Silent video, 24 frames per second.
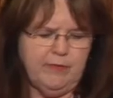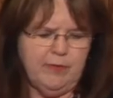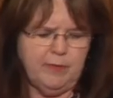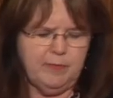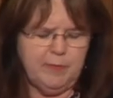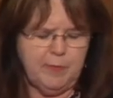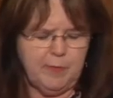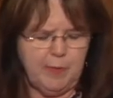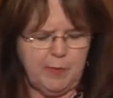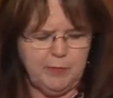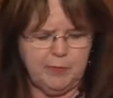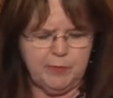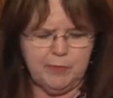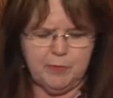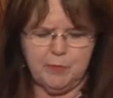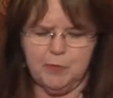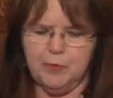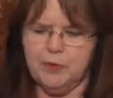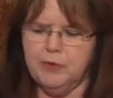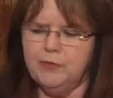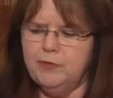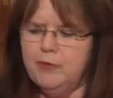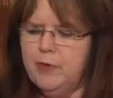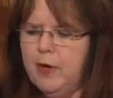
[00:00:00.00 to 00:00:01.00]
I'm a member of the
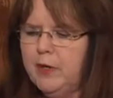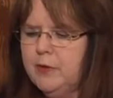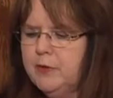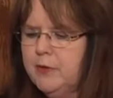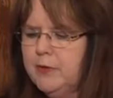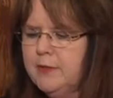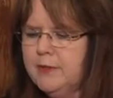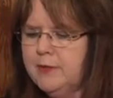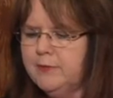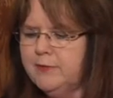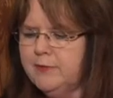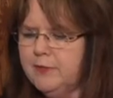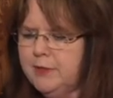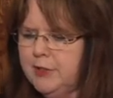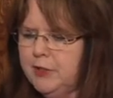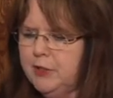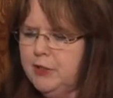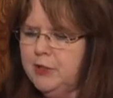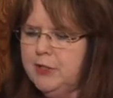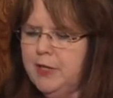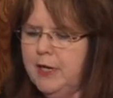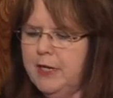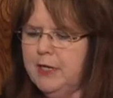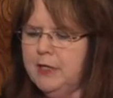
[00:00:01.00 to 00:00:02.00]
Board of Directors of
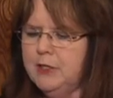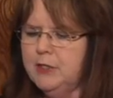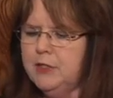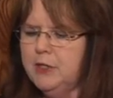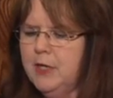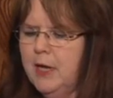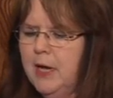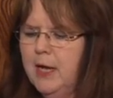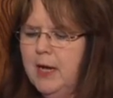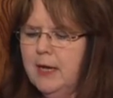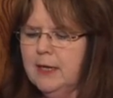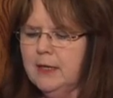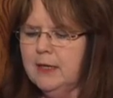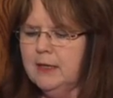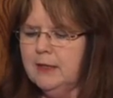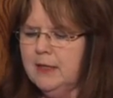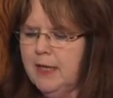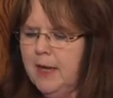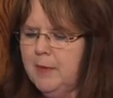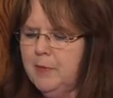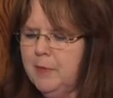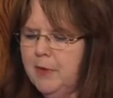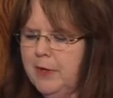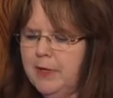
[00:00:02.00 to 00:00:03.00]
C-Change,
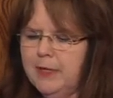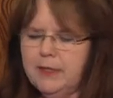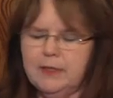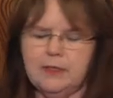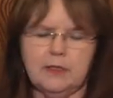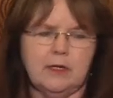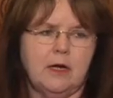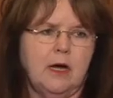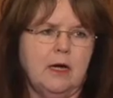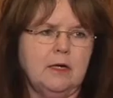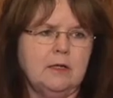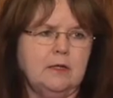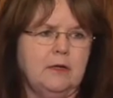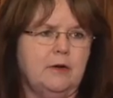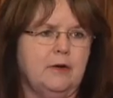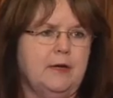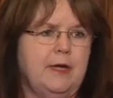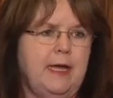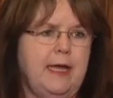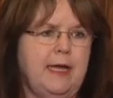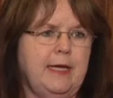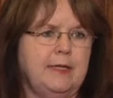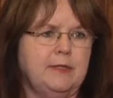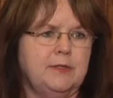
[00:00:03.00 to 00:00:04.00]
collaborating to conquer
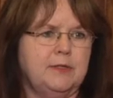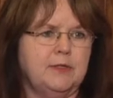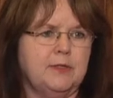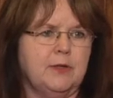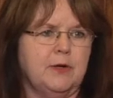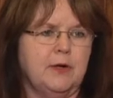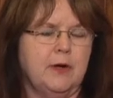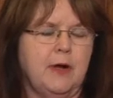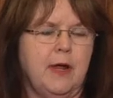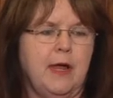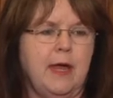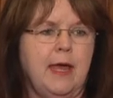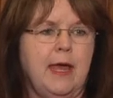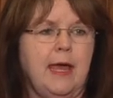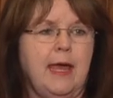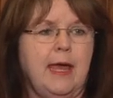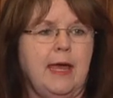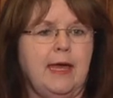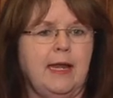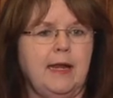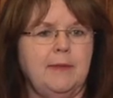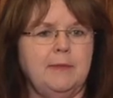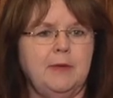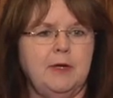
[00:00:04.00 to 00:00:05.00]
cancer.
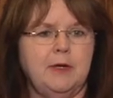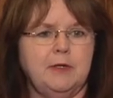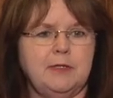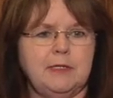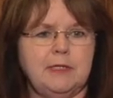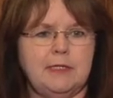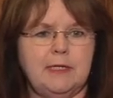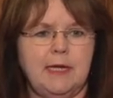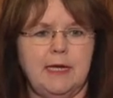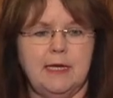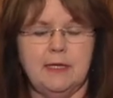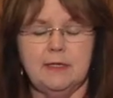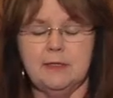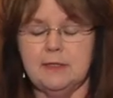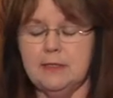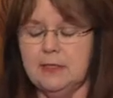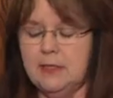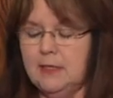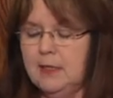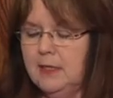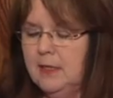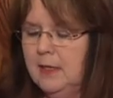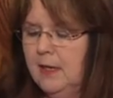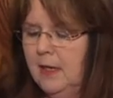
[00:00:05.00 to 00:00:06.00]
And I'm here today as
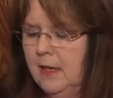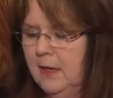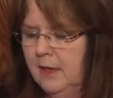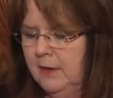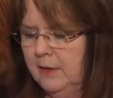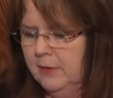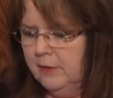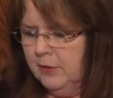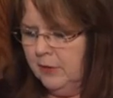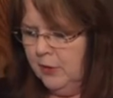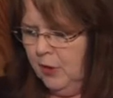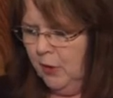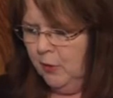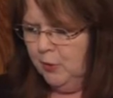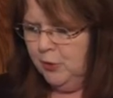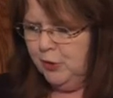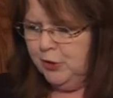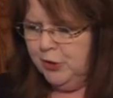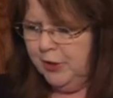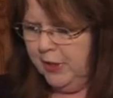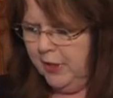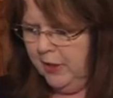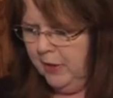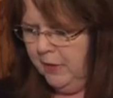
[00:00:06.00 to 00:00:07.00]
the
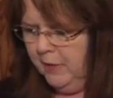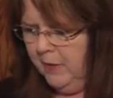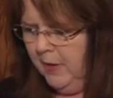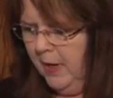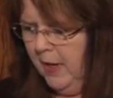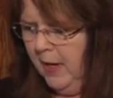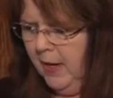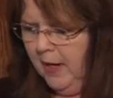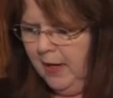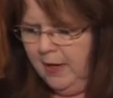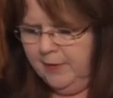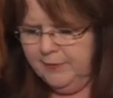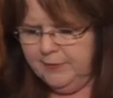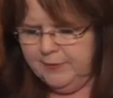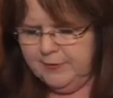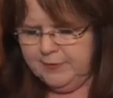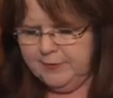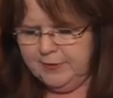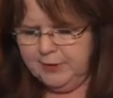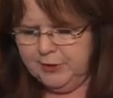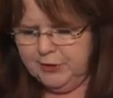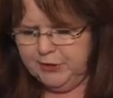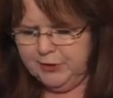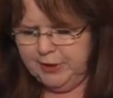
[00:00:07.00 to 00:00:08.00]
co-chair of the
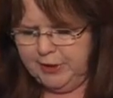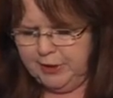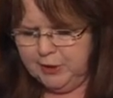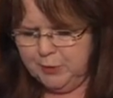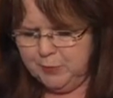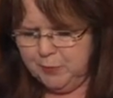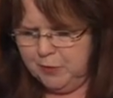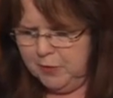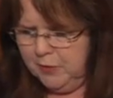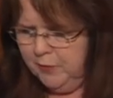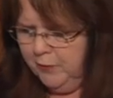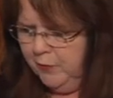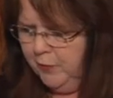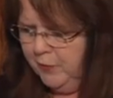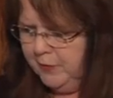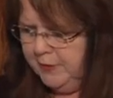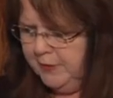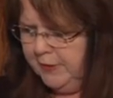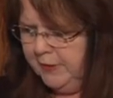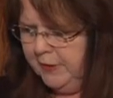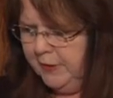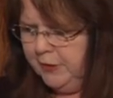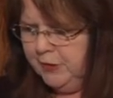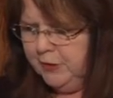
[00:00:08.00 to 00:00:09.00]
C-Change Workforce
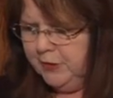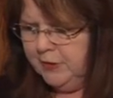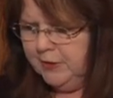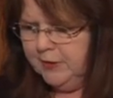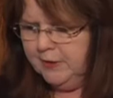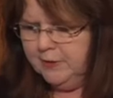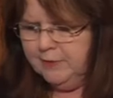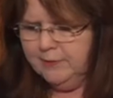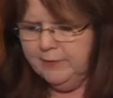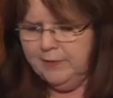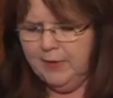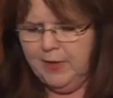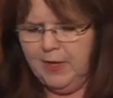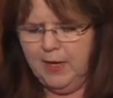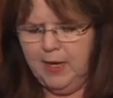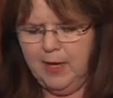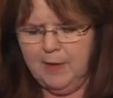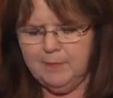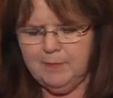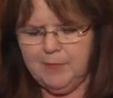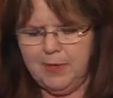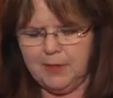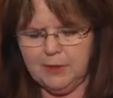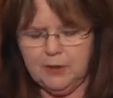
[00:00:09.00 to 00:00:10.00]
Initiative.
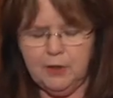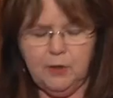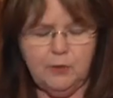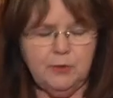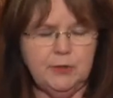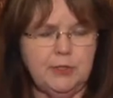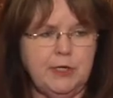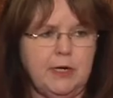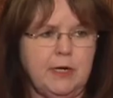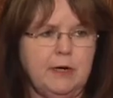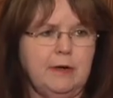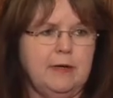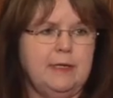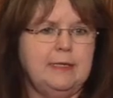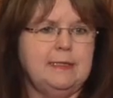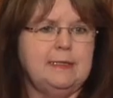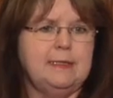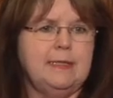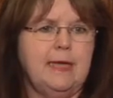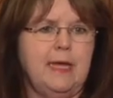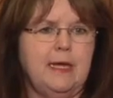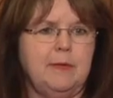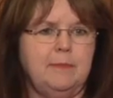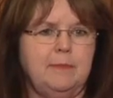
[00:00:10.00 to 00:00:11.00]
My co-chair
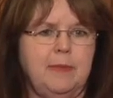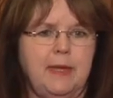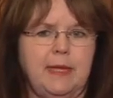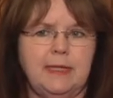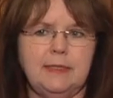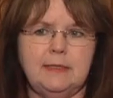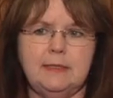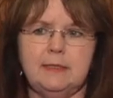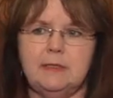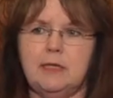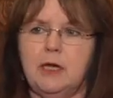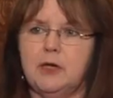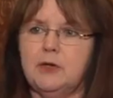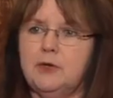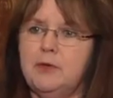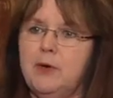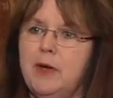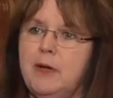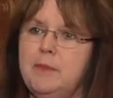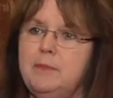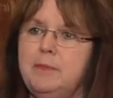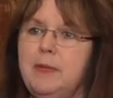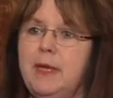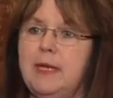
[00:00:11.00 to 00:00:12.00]
is Ed Benz, Dr.
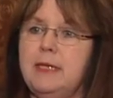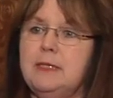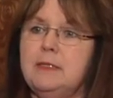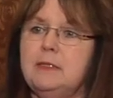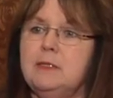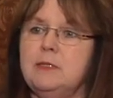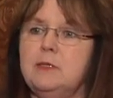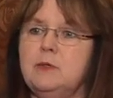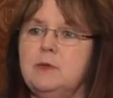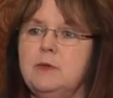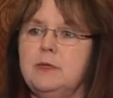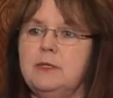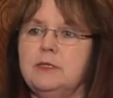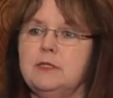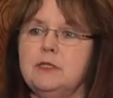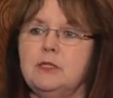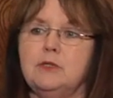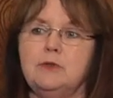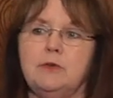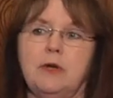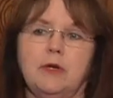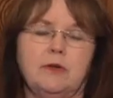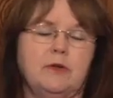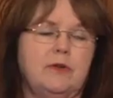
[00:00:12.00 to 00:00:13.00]
Ed Benz, who is the
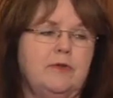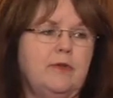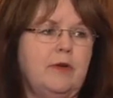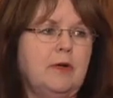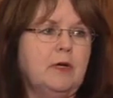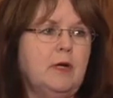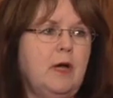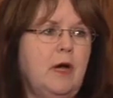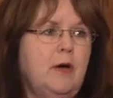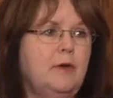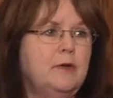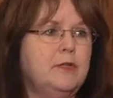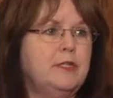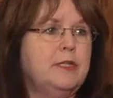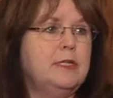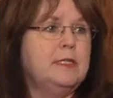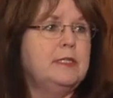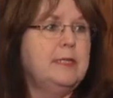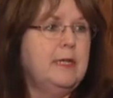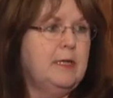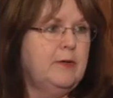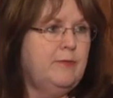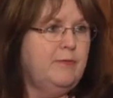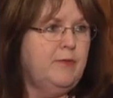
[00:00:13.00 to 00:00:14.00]
Director of Oncology at
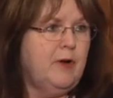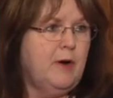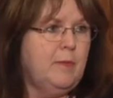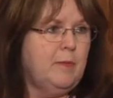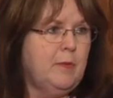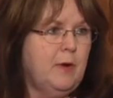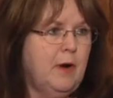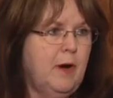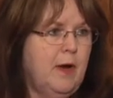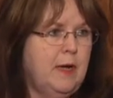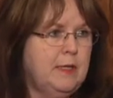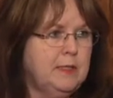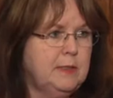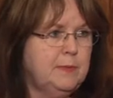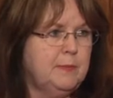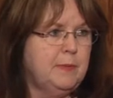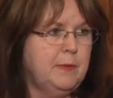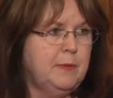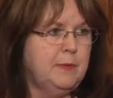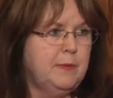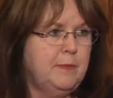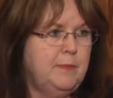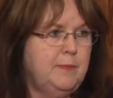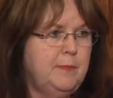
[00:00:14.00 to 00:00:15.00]
Dana-Farber
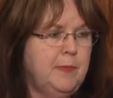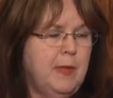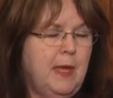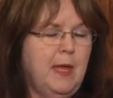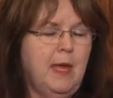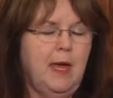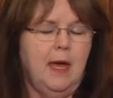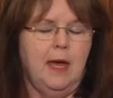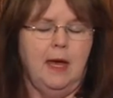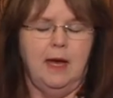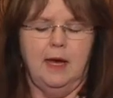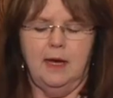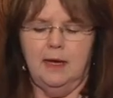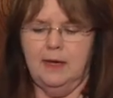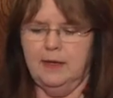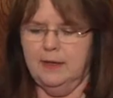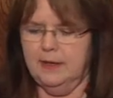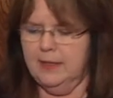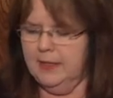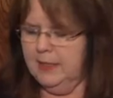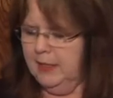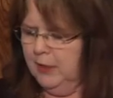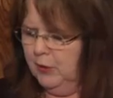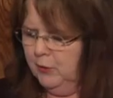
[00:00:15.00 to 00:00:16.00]
Hospital.
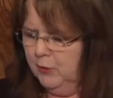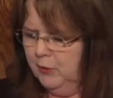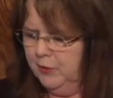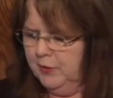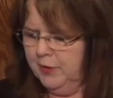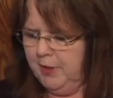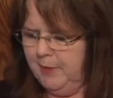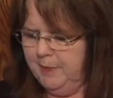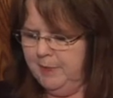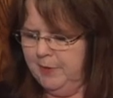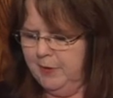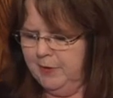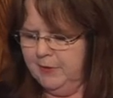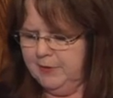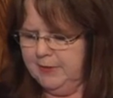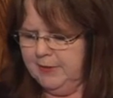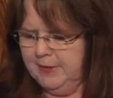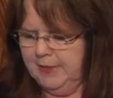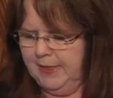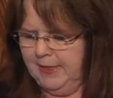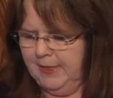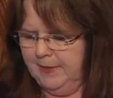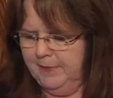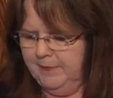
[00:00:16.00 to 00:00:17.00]
And he could not be here
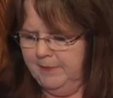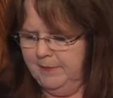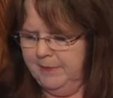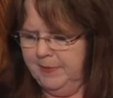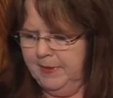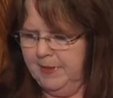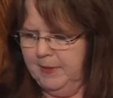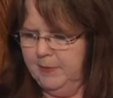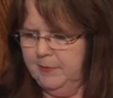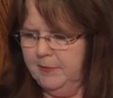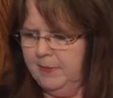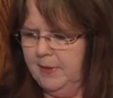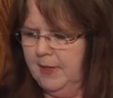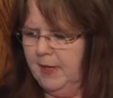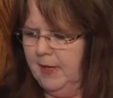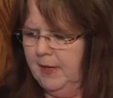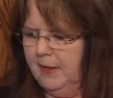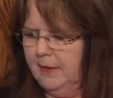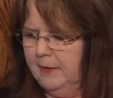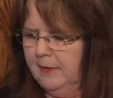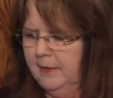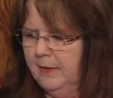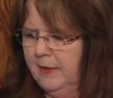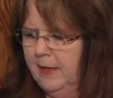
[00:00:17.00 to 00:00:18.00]
today, but
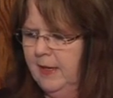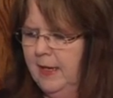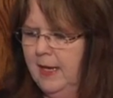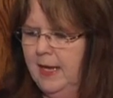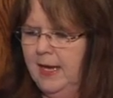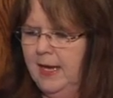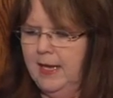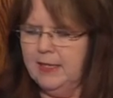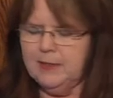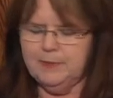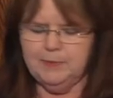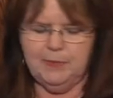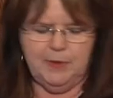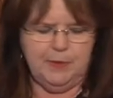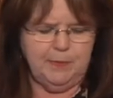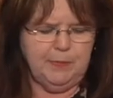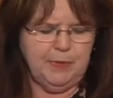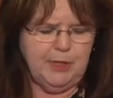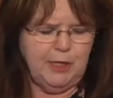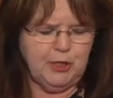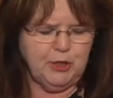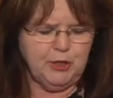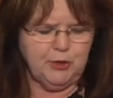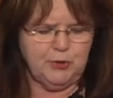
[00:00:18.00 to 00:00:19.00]
it's been a
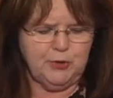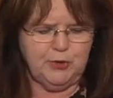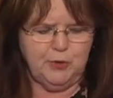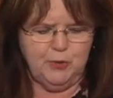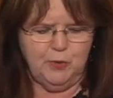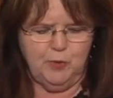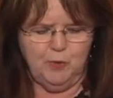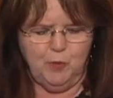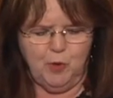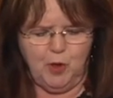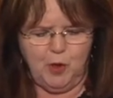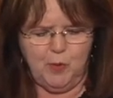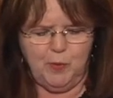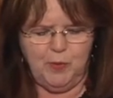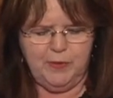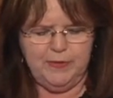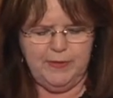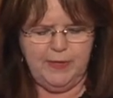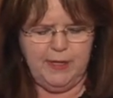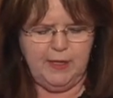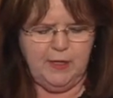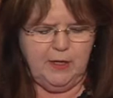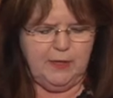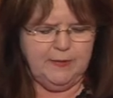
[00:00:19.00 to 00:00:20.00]
pleasure to work with
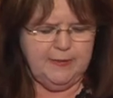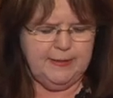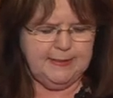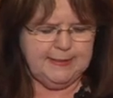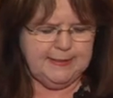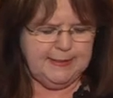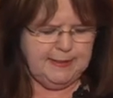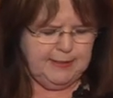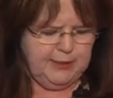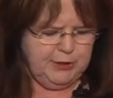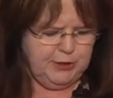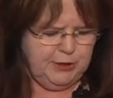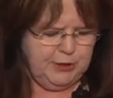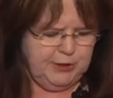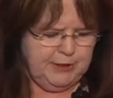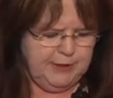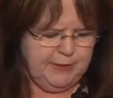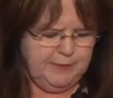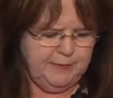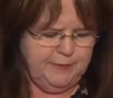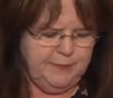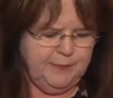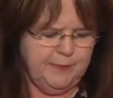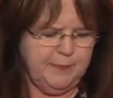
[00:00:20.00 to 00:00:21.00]
Ed on this
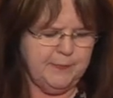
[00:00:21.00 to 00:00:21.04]
initiative.